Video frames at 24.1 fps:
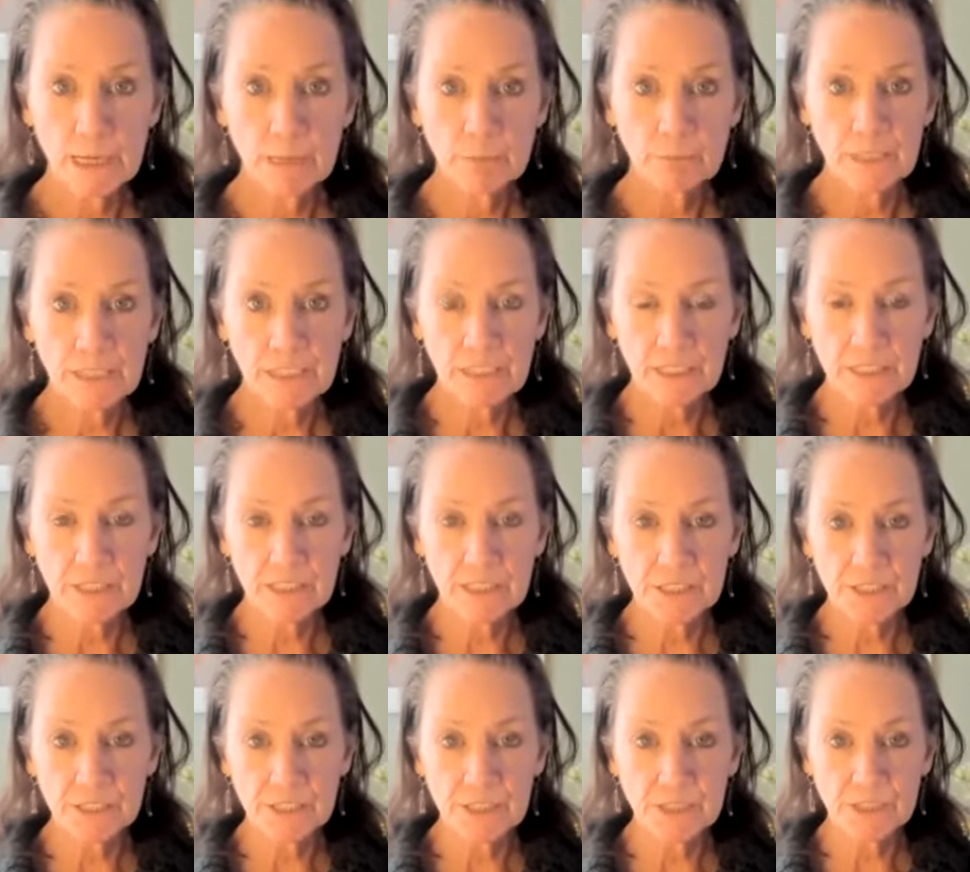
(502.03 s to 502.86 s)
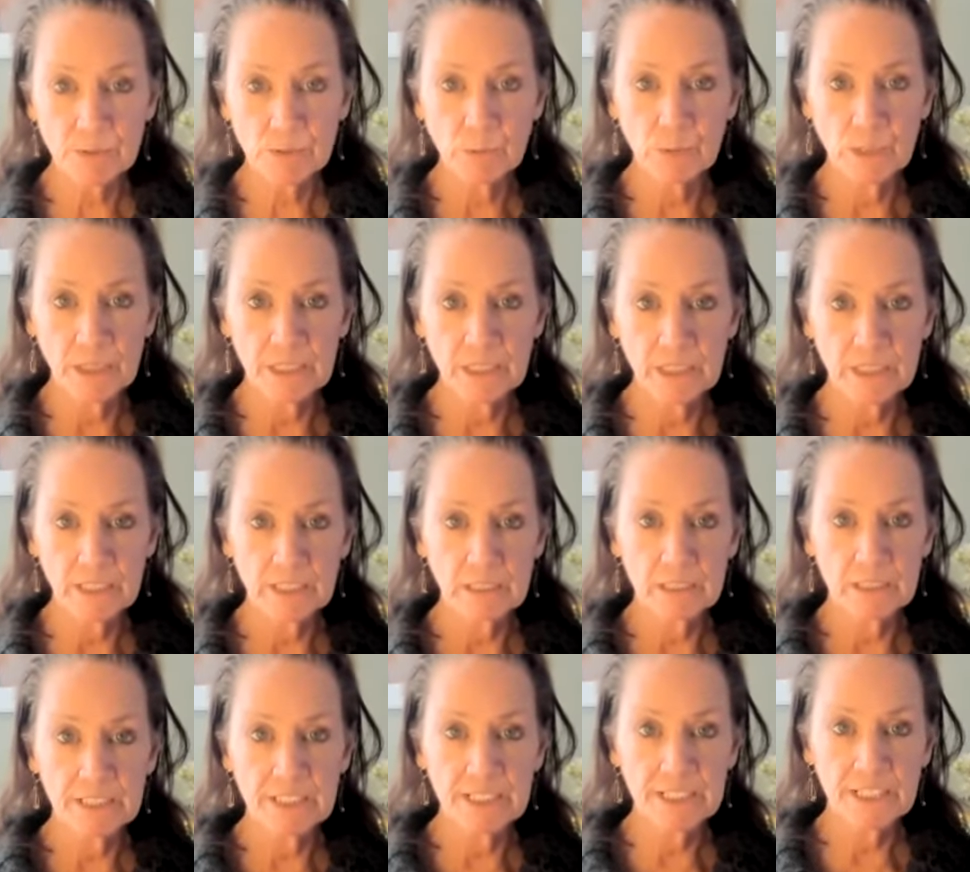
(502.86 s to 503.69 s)
because
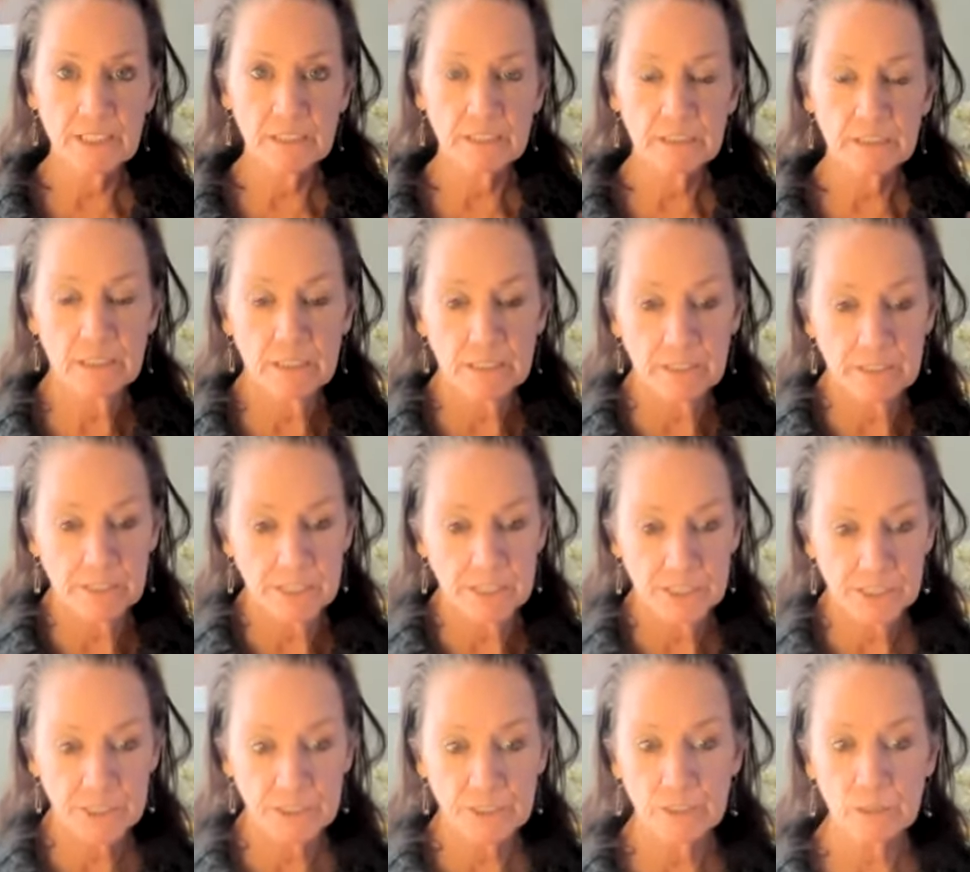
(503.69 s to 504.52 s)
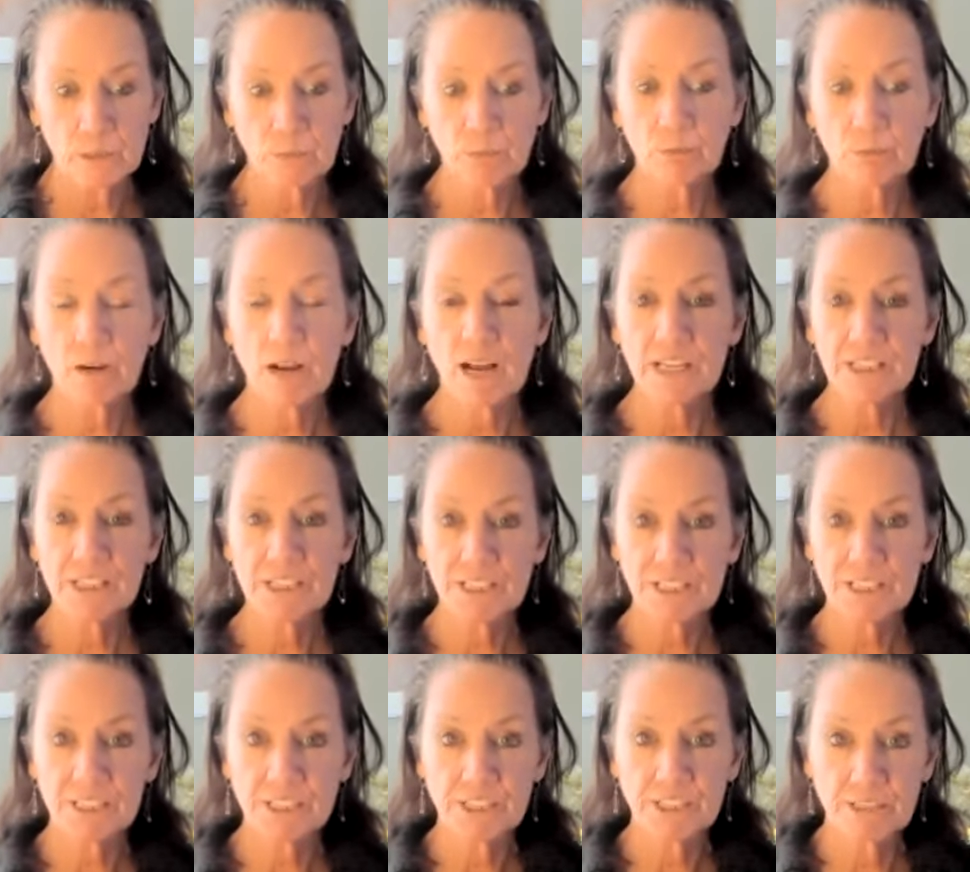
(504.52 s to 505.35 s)
we did this little
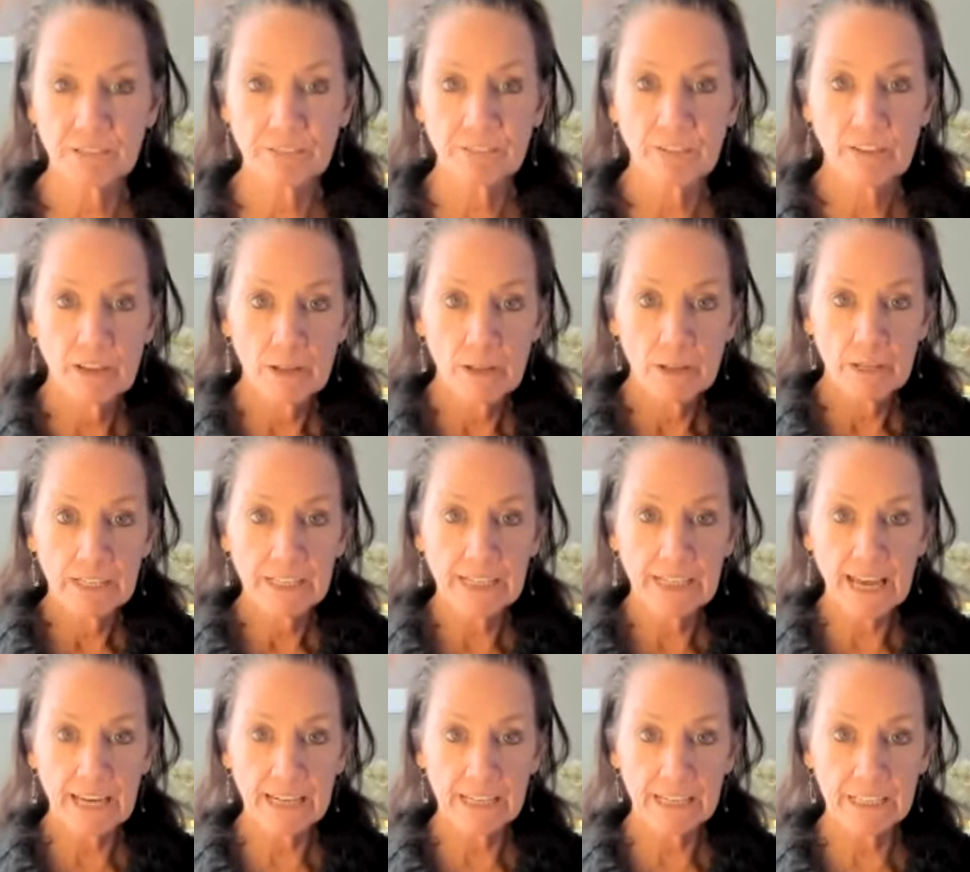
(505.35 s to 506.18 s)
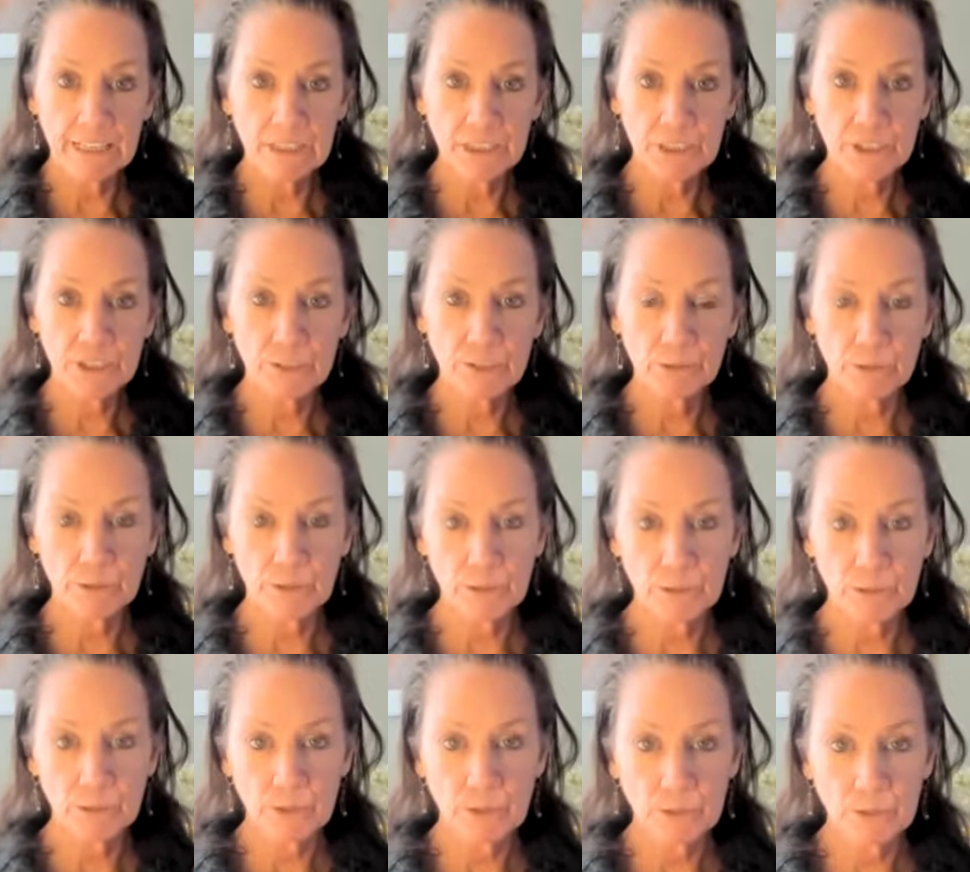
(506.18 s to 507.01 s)
process of getting the
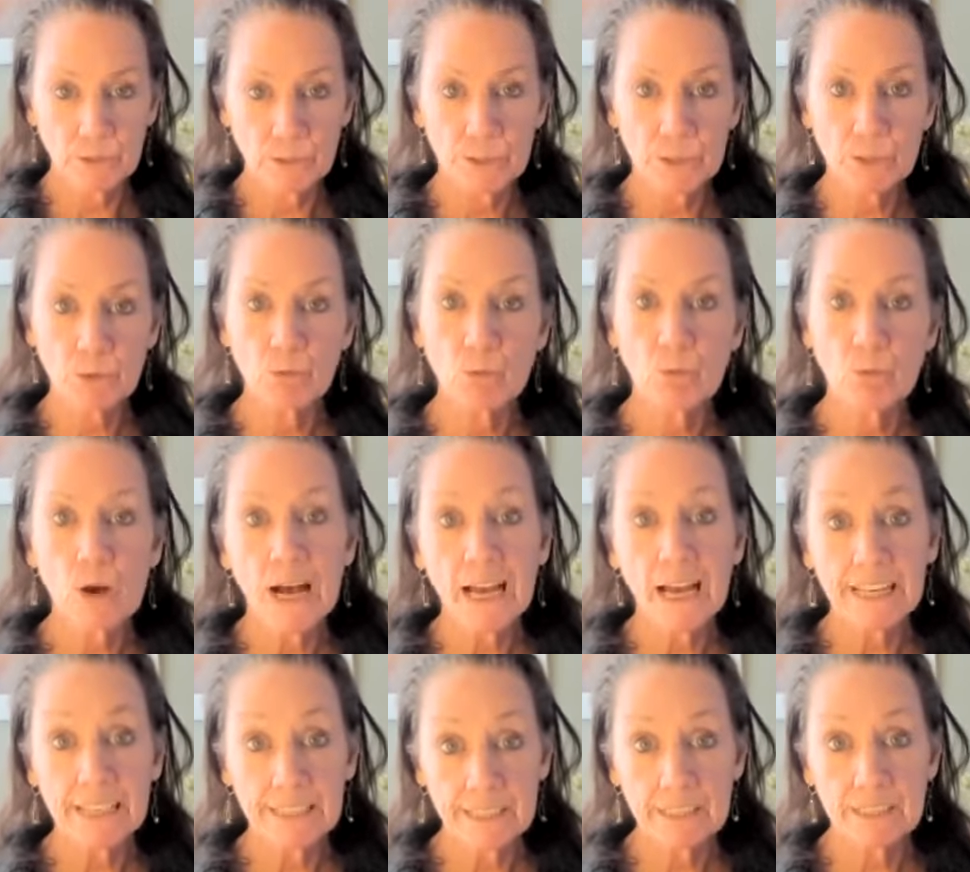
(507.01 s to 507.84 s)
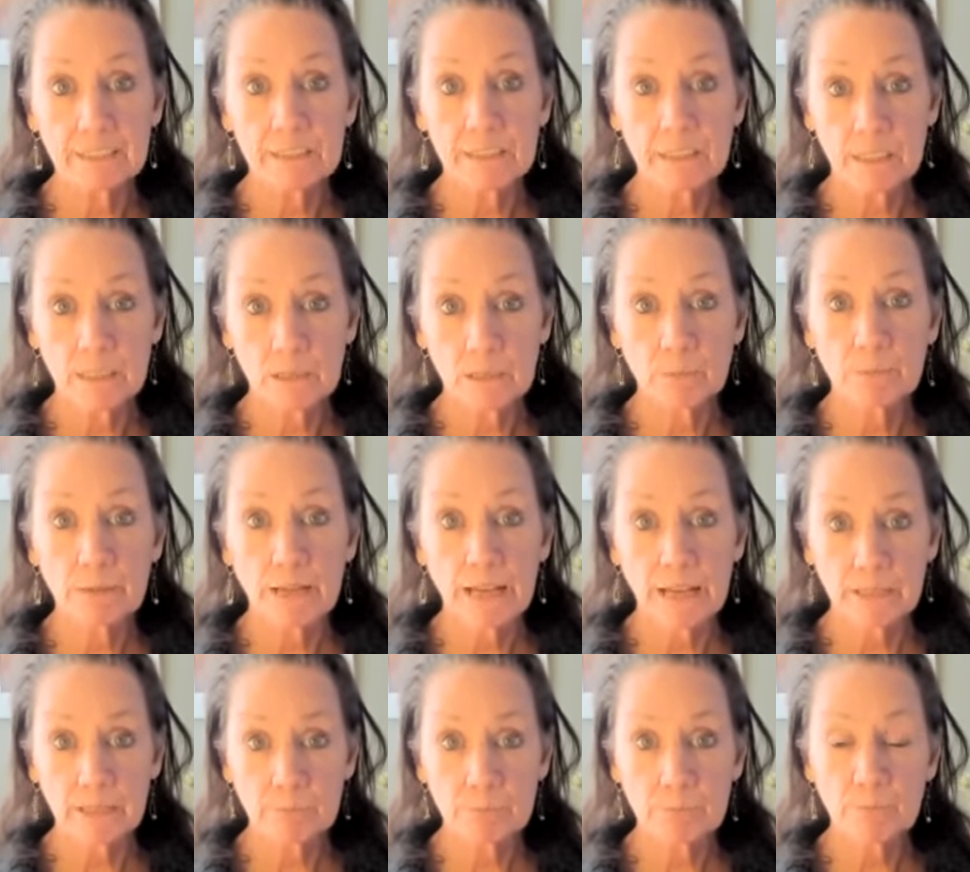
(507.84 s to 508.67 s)
shoulder girdle to widen a little
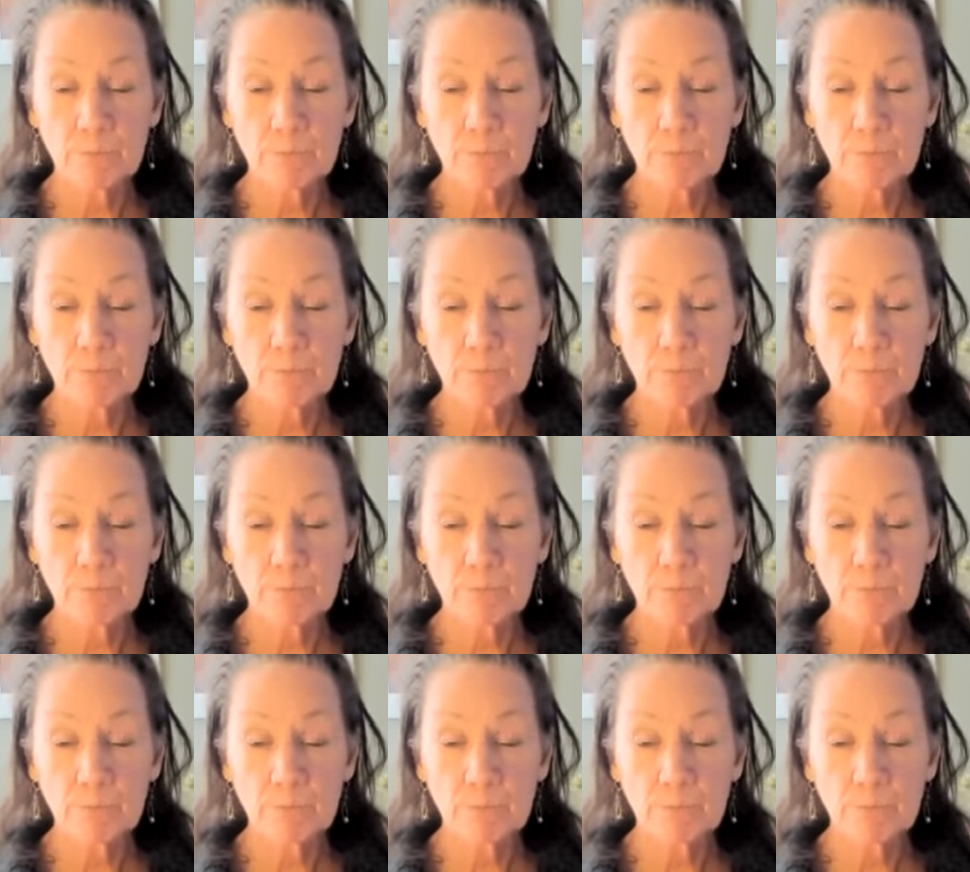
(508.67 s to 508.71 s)
bit.